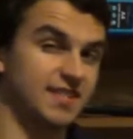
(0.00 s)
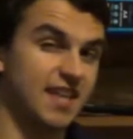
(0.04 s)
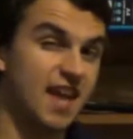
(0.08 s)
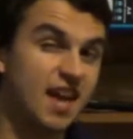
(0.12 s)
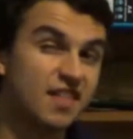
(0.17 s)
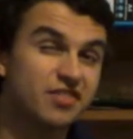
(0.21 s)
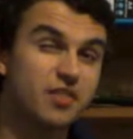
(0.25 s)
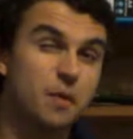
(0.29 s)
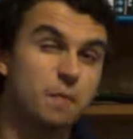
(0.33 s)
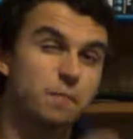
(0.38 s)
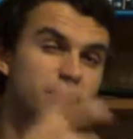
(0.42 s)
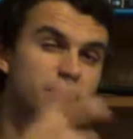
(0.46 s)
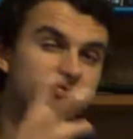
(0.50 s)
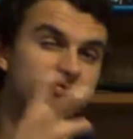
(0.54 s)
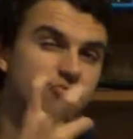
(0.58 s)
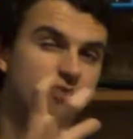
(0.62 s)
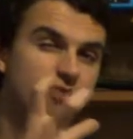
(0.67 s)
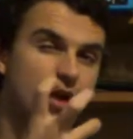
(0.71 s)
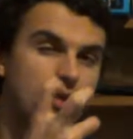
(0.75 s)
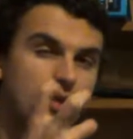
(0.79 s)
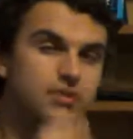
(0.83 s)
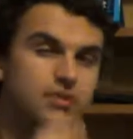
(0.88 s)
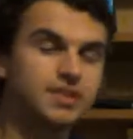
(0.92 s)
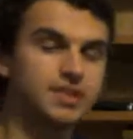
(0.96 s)
They're the
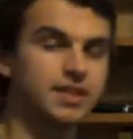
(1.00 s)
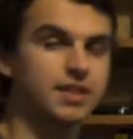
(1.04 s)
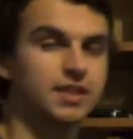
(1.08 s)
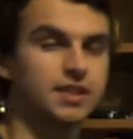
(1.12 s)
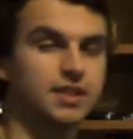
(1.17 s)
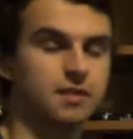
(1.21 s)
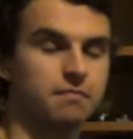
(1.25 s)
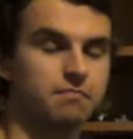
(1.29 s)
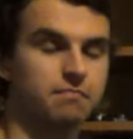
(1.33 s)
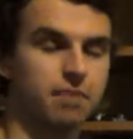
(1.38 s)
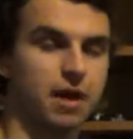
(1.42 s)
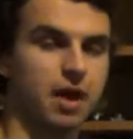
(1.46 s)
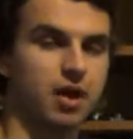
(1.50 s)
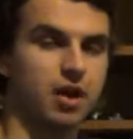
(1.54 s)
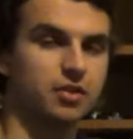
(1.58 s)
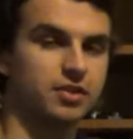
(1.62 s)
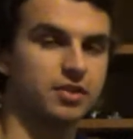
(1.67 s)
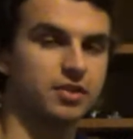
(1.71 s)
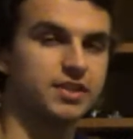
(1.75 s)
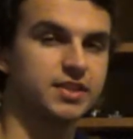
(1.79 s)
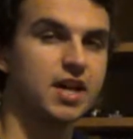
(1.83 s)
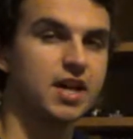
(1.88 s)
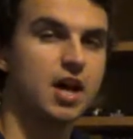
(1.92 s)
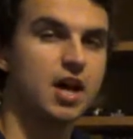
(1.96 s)
protein
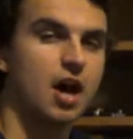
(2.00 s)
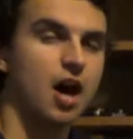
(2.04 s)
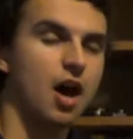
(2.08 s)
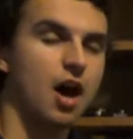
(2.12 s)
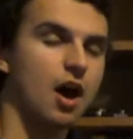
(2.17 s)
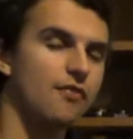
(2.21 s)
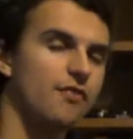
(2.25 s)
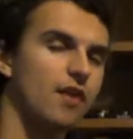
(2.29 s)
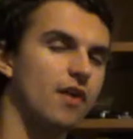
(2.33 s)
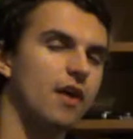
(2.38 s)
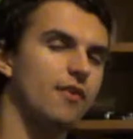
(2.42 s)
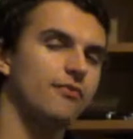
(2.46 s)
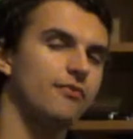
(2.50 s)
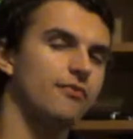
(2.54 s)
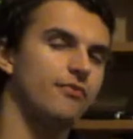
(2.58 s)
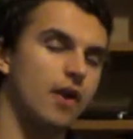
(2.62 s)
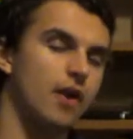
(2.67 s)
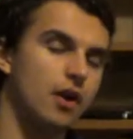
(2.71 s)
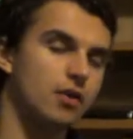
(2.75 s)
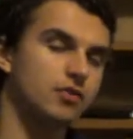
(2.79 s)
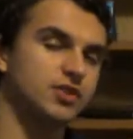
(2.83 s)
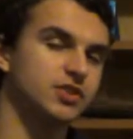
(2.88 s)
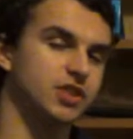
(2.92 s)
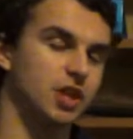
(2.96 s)
component of our
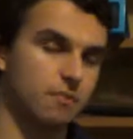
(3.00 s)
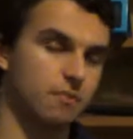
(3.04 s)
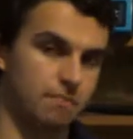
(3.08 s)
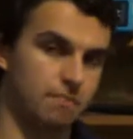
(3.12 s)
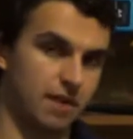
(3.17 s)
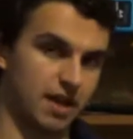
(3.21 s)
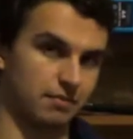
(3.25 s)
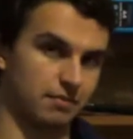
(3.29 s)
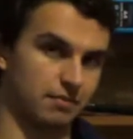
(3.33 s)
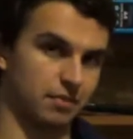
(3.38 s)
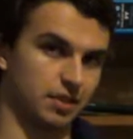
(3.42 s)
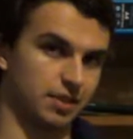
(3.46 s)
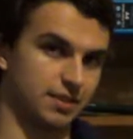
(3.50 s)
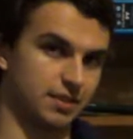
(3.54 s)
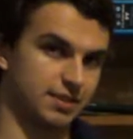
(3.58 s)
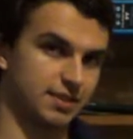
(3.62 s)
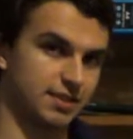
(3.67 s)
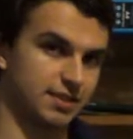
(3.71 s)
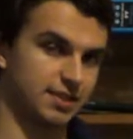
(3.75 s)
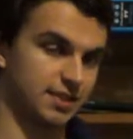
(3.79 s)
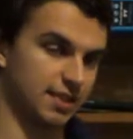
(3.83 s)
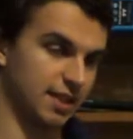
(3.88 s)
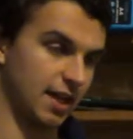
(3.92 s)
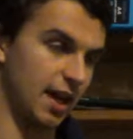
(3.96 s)

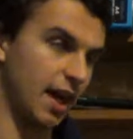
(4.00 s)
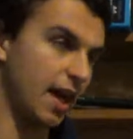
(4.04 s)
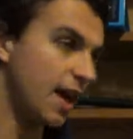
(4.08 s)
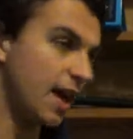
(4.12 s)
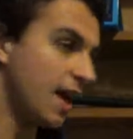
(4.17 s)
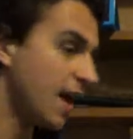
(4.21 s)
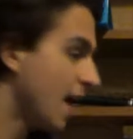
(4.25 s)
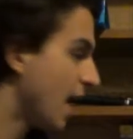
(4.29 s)
photopigments, yeah?